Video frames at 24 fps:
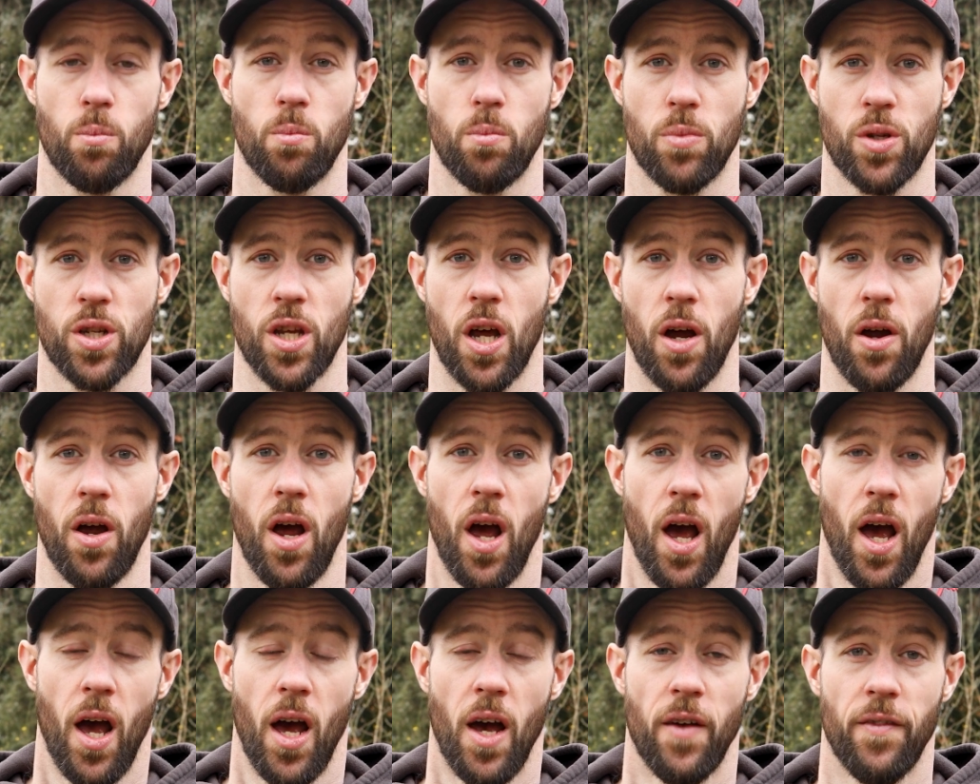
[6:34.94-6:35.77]
So
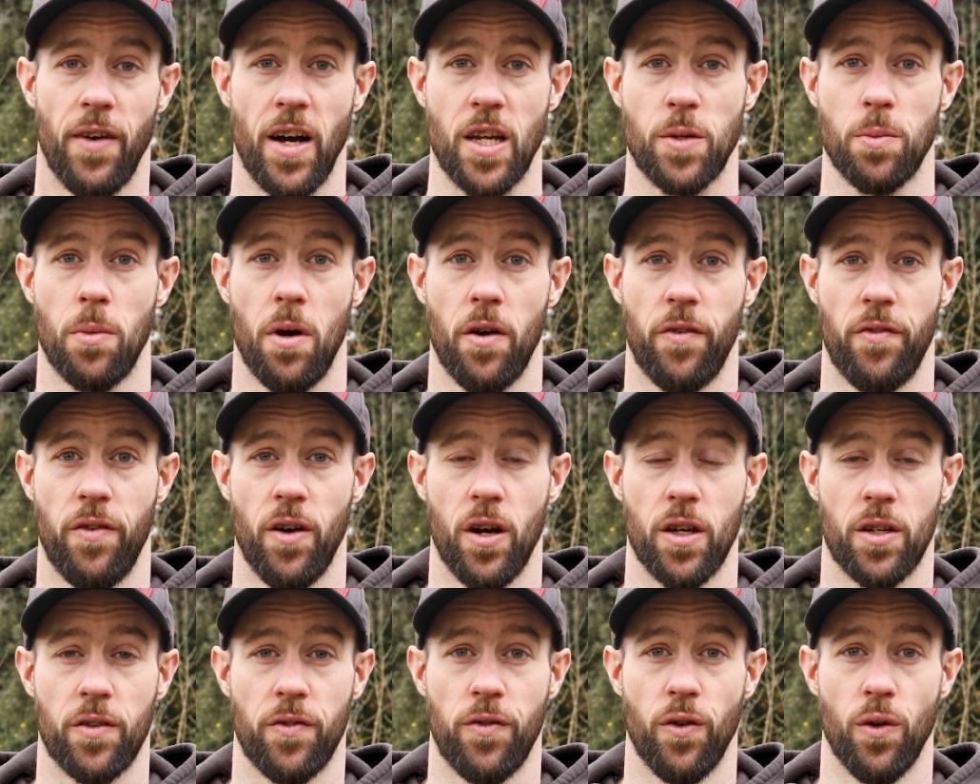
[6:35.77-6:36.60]
that's my
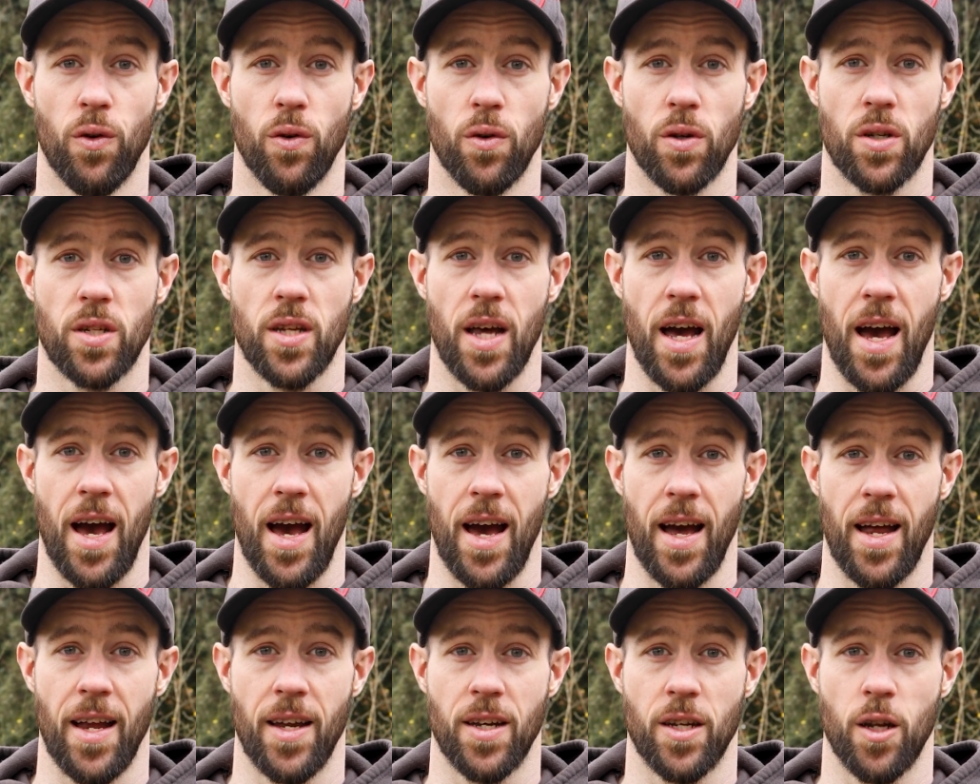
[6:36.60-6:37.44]
first thoughts
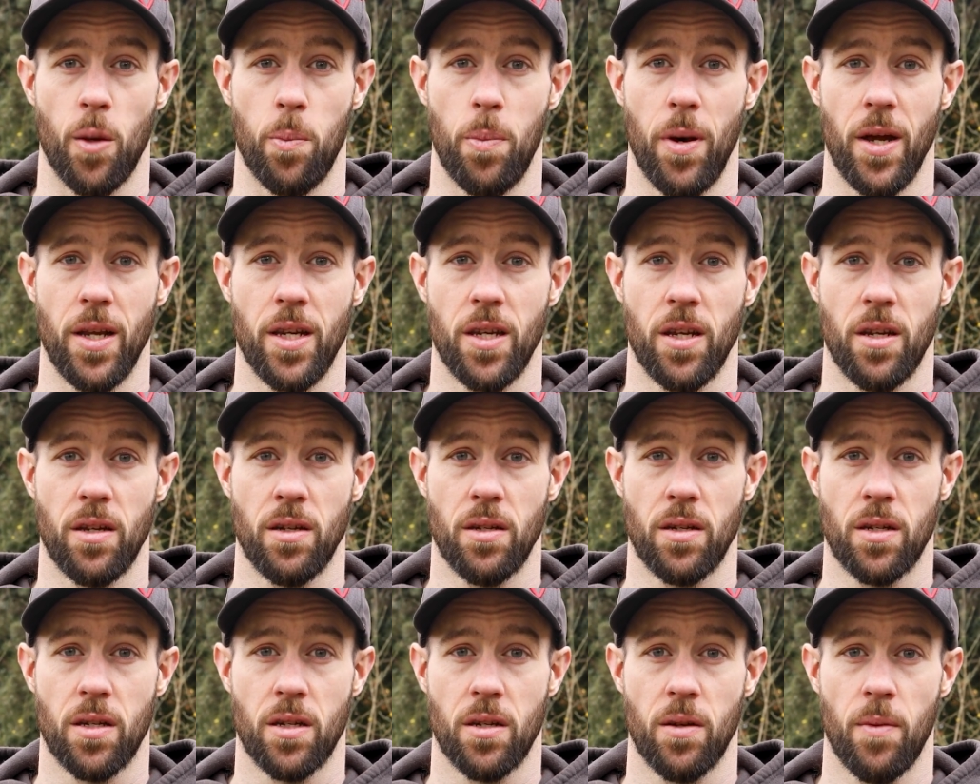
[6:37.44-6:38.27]
and
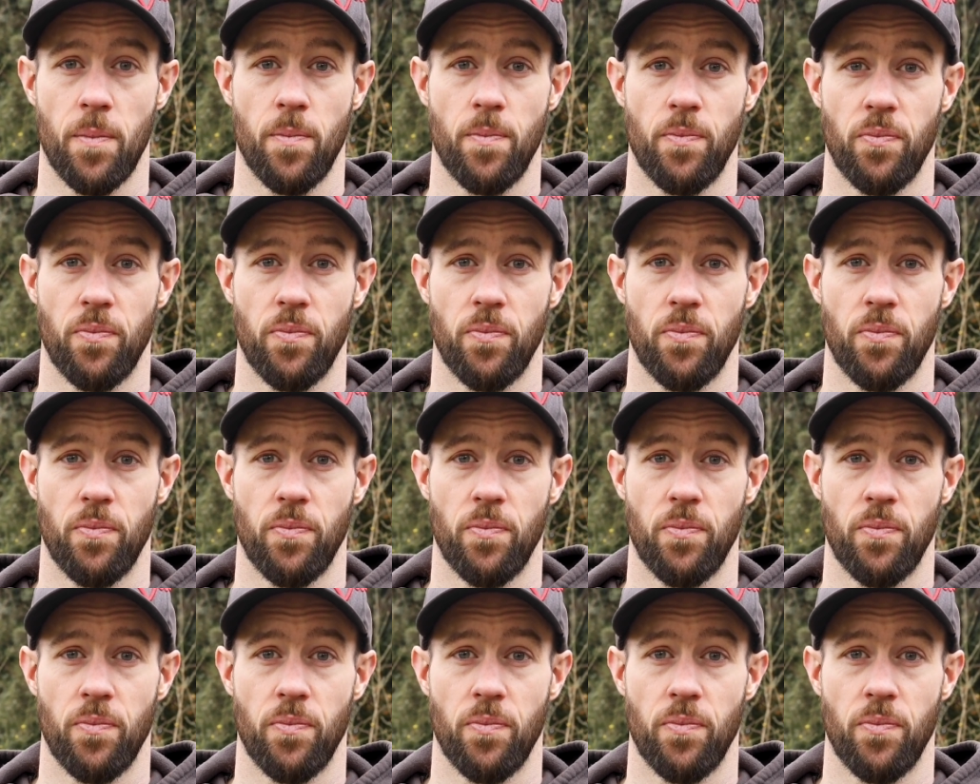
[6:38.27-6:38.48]
opinions.